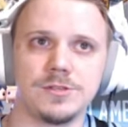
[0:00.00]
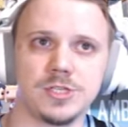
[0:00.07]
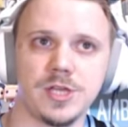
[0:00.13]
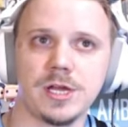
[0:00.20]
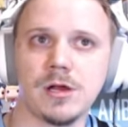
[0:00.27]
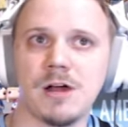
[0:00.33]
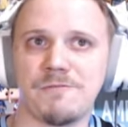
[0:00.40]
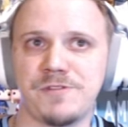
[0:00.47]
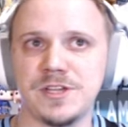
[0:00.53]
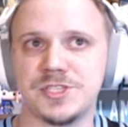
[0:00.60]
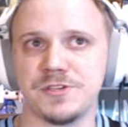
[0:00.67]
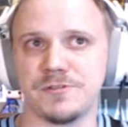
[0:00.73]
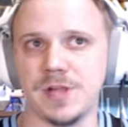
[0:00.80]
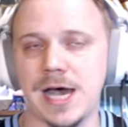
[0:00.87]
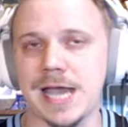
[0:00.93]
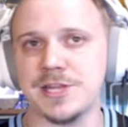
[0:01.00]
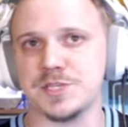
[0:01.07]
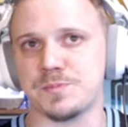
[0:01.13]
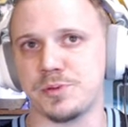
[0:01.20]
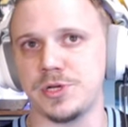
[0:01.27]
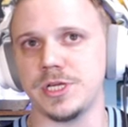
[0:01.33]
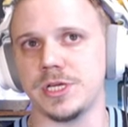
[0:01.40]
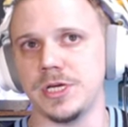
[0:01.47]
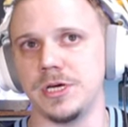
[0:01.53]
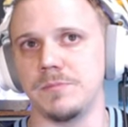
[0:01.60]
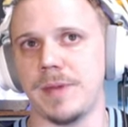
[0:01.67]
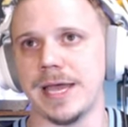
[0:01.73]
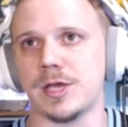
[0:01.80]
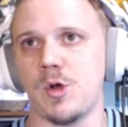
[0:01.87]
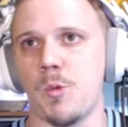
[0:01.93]
So their offensive line is pretty
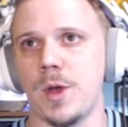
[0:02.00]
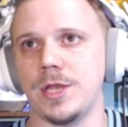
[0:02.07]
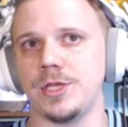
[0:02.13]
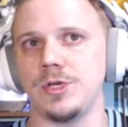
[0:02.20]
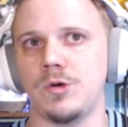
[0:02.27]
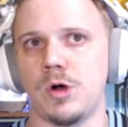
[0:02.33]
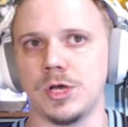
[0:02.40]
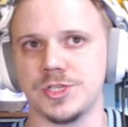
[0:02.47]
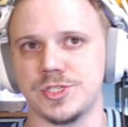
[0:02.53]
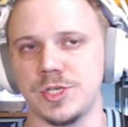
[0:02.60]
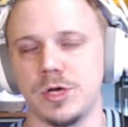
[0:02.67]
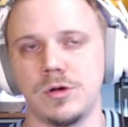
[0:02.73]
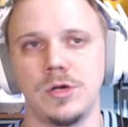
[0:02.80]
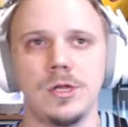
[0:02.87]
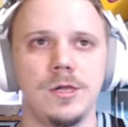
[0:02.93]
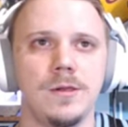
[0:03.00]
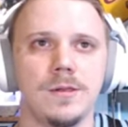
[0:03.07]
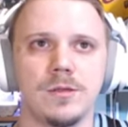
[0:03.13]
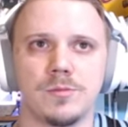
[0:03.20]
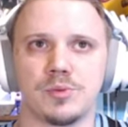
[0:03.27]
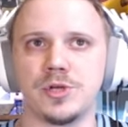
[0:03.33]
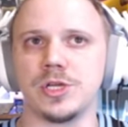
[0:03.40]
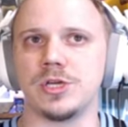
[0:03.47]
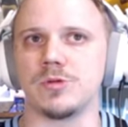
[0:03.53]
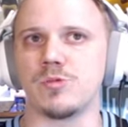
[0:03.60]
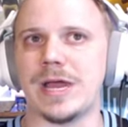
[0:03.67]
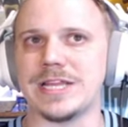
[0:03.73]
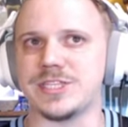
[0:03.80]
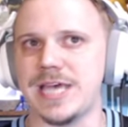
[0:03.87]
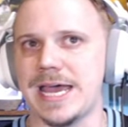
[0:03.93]
good. Mike Onwenu also pretty good
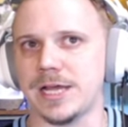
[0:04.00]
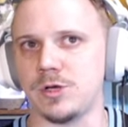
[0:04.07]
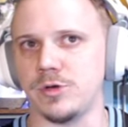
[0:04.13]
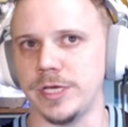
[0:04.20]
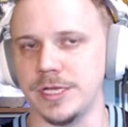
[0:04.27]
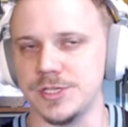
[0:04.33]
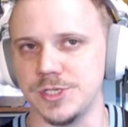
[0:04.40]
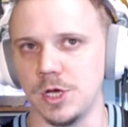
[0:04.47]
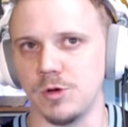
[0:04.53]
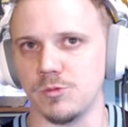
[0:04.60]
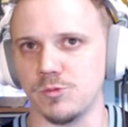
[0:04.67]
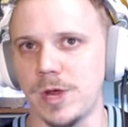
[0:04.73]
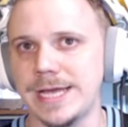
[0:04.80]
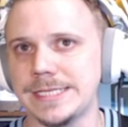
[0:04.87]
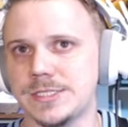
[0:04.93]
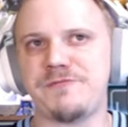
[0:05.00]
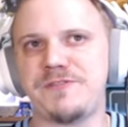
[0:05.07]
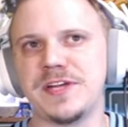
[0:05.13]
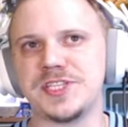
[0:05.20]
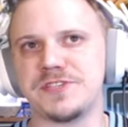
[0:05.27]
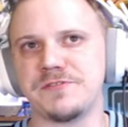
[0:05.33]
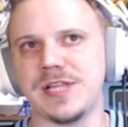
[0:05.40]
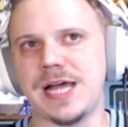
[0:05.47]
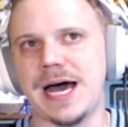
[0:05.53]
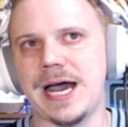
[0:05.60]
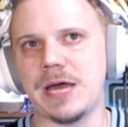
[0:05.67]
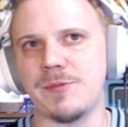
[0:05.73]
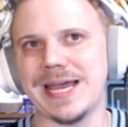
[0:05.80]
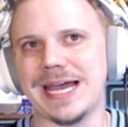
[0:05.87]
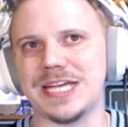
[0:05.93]
right tackle in his own right. Defensive
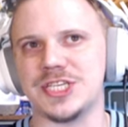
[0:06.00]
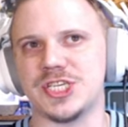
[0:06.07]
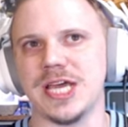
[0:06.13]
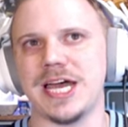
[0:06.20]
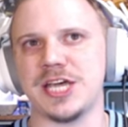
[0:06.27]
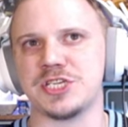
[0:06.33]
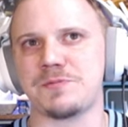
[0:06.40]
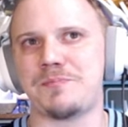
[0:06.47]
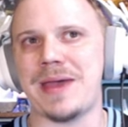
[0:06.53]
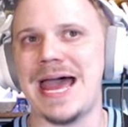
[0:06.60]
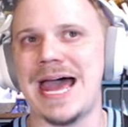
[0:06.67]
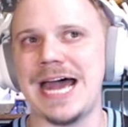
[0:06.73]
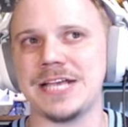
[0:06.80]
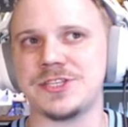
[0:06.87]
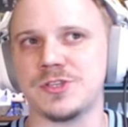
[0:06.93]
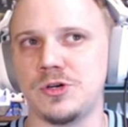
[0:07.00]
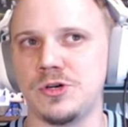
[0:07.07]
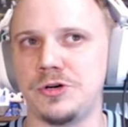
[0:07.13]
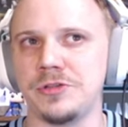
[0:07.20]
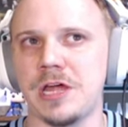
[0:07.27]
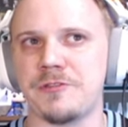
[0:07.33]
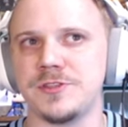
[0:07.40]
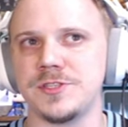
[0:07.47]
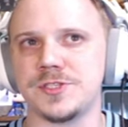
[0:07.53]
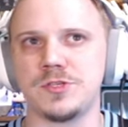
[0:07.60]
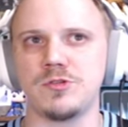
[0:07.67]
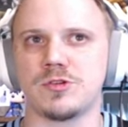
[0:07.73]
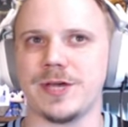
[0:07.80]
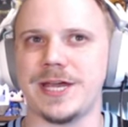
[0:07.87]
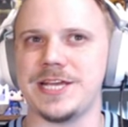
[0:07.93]
line, we got Josh Paschal. Nothing
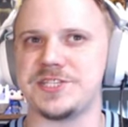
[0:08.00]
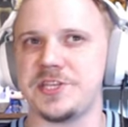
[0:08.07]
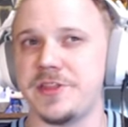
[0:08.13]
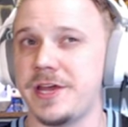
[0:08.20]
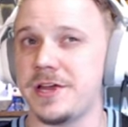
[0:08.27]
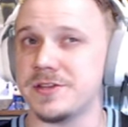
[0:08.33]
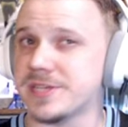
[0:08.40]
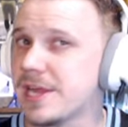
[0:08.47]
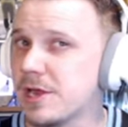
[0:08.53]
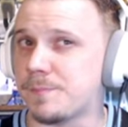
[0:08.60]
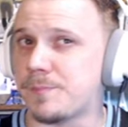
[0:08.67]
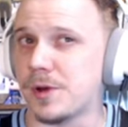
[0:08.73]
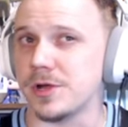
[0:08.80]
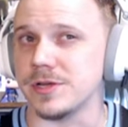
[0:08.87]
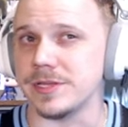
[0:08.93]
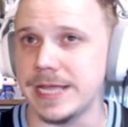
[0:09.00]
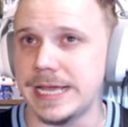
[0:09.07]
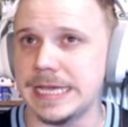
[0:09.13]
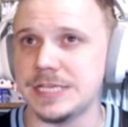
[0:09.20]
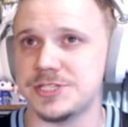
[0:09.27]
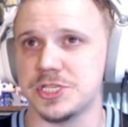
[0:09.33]
too crazy there. Derek Barnett.